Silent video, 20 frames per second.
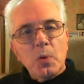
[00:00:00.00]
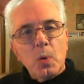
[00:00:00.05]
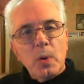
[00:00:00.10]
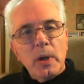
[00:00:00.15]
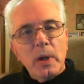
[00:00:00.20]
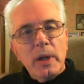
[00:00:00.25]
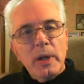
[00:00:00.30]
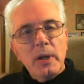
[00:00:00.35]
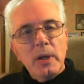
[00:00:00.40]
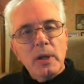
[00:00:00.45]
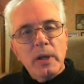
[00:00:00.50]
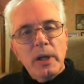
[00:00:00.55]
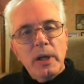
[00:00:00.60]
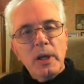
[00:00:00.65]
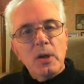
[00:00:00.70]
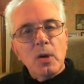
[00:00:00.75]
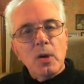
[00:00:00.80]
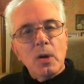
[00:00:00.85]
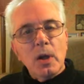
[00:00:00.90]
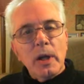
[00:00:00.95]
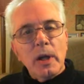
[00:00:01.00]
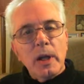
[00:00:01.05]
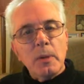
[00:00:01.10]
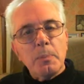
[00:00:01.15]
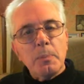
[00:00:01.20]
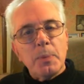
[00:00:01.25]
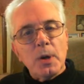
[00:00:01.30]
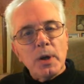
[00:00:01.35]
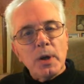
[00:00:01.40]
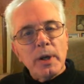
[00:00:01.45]
avoid legal
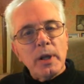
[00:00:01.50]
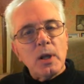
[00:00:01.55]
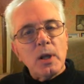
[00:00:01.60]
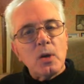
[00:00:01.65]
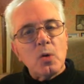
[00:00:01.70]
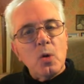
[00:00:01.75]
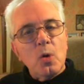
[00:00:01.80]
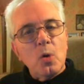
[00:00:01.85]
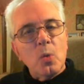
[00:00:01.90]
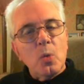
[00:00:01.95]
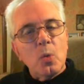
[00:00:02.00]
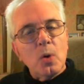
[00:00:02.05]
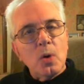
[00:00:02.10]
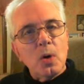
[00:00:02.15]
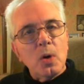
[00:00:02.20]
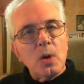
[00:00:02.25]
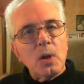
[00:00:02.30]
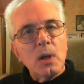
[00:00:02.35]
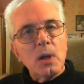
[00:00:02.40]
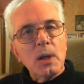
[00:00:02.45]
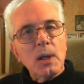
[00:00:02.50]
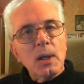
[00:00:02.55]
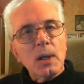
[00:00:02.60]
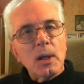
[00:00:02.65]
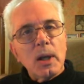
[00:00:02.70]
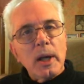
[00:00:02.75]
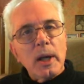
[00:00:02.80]
and political work